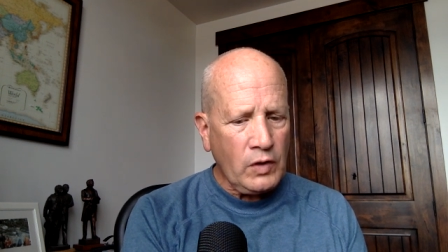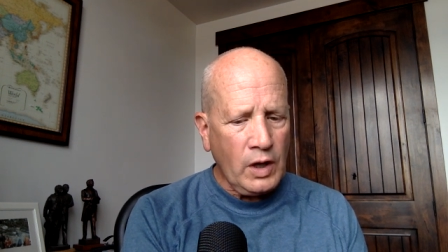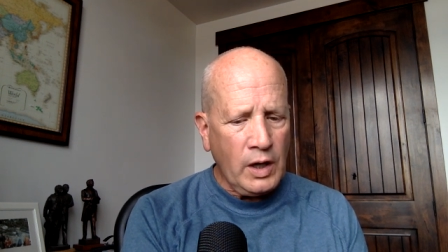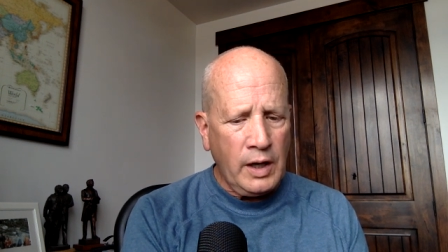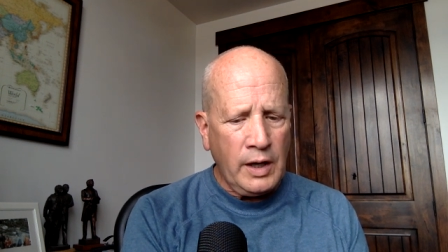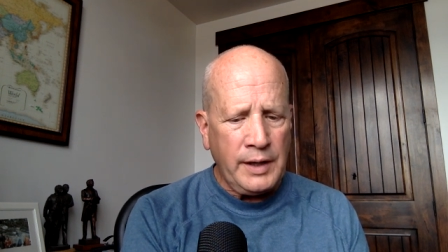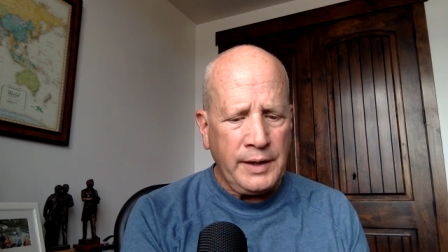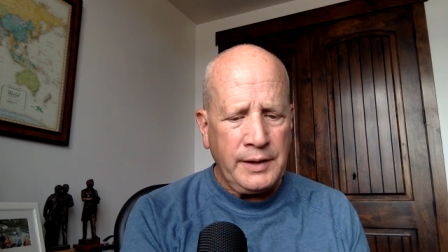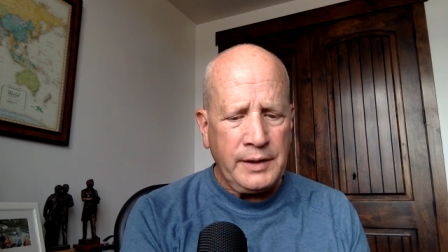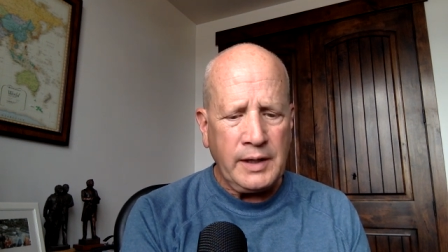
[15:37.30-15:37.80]

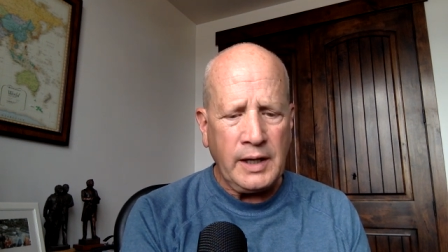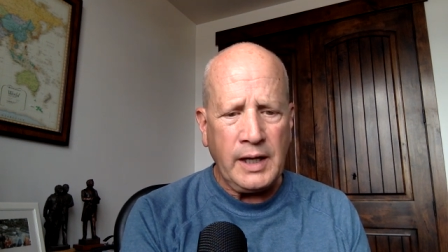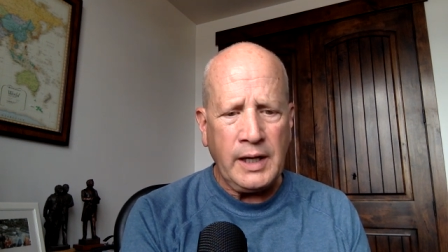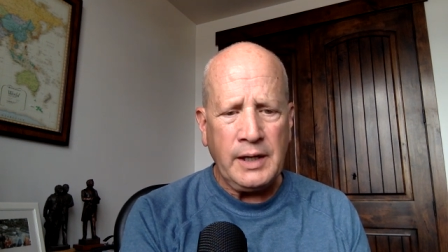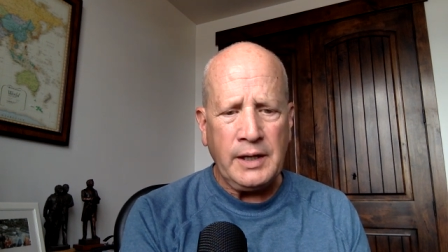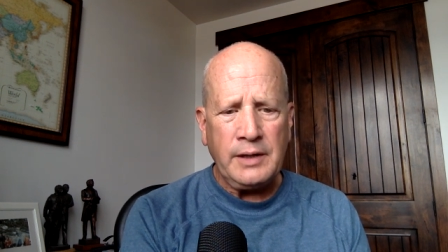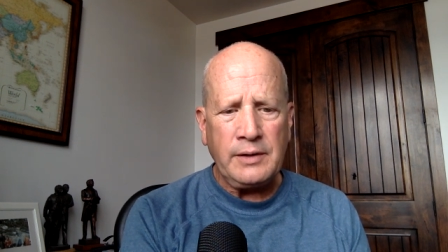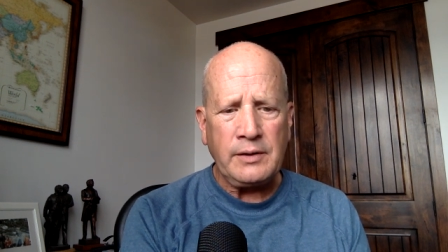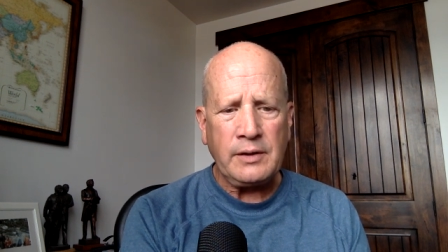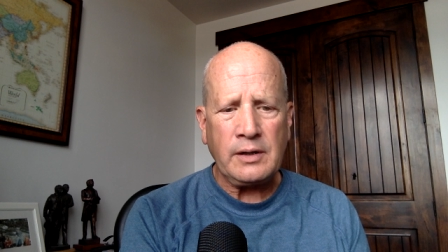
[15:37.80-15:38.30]
And,
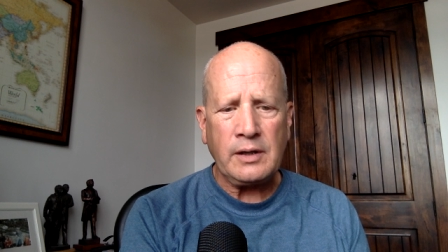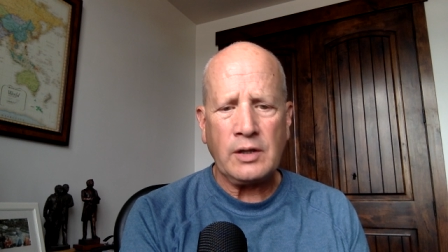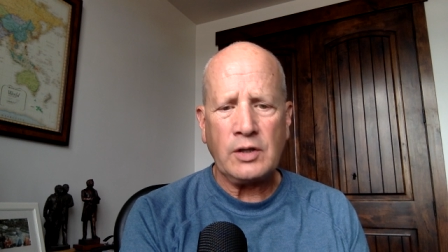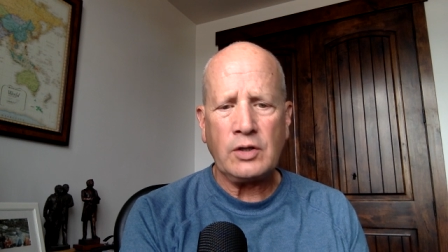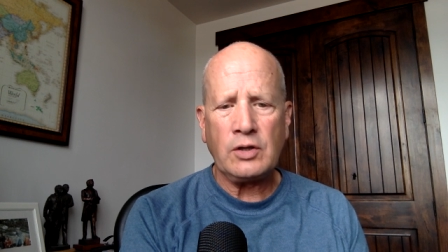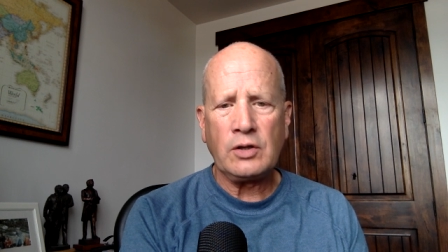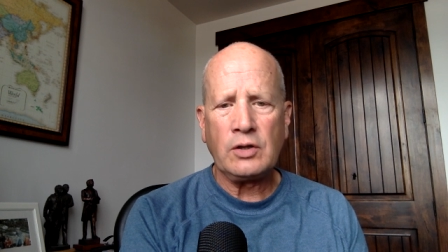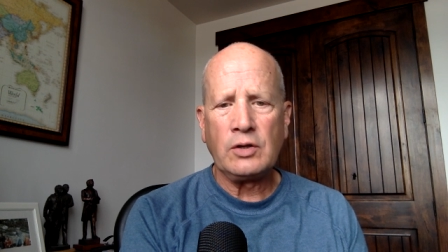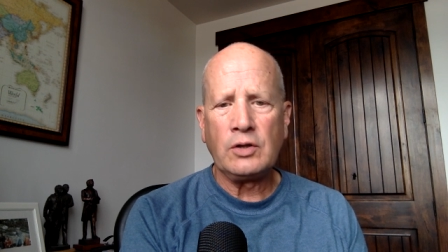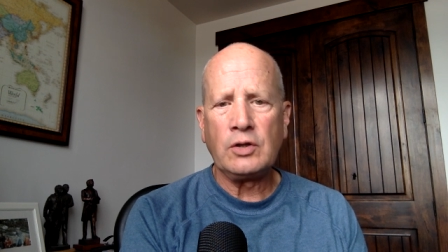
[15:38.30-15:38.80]
and
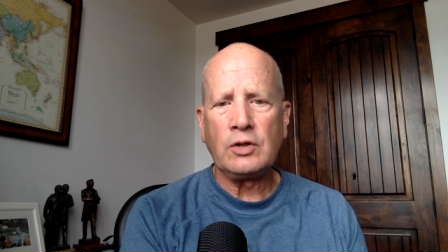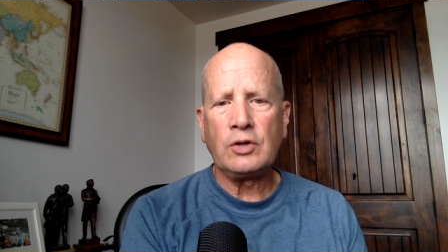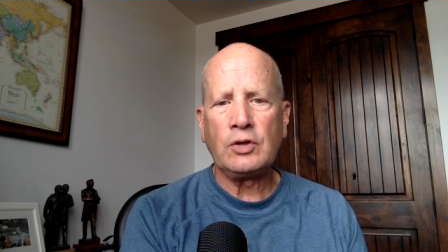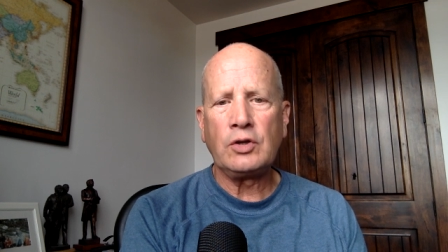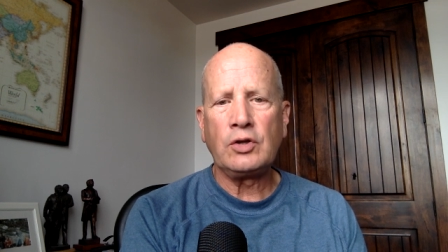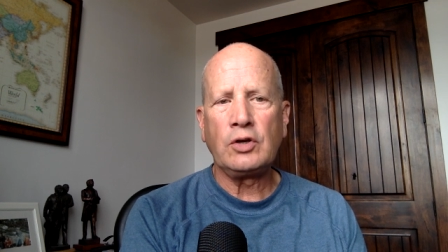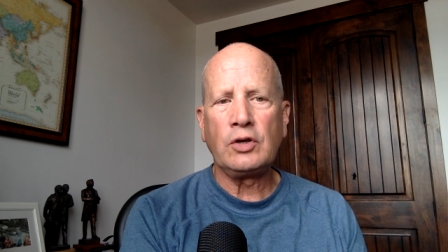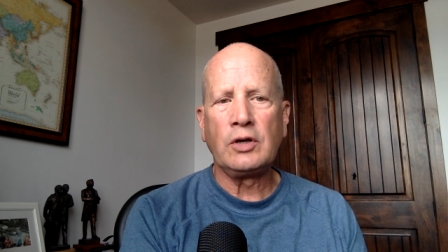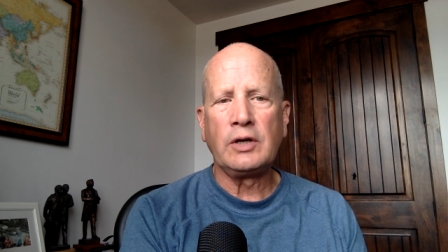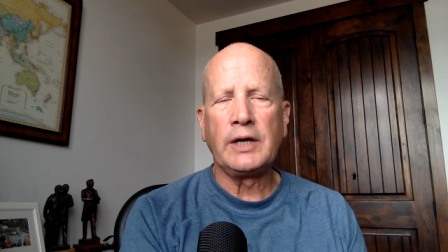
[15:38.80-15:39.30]

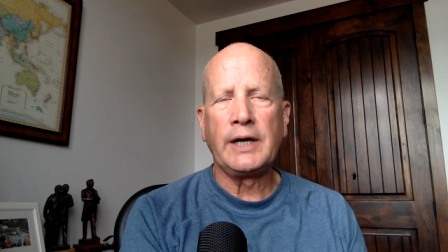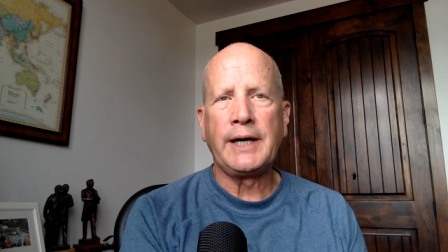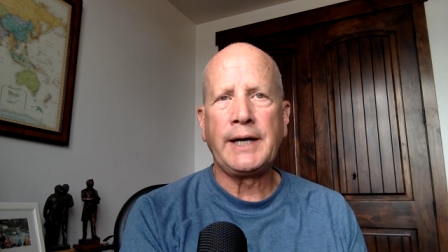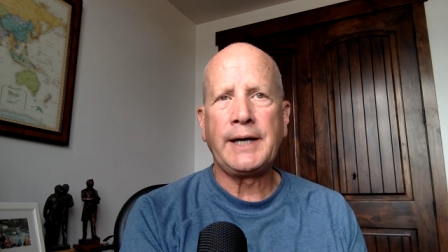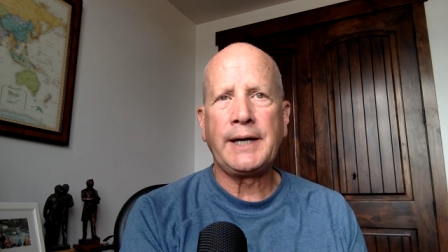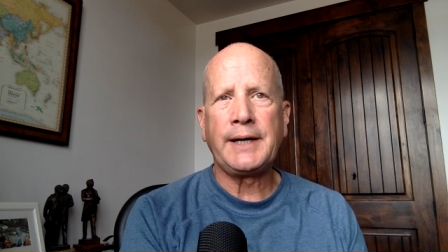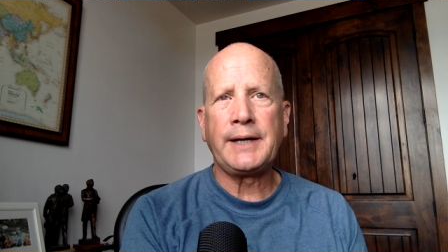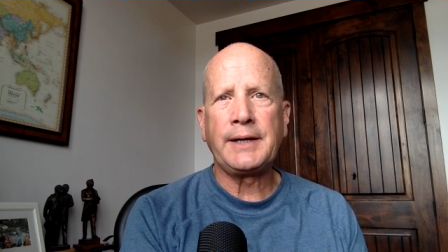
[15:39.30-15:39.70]
uh,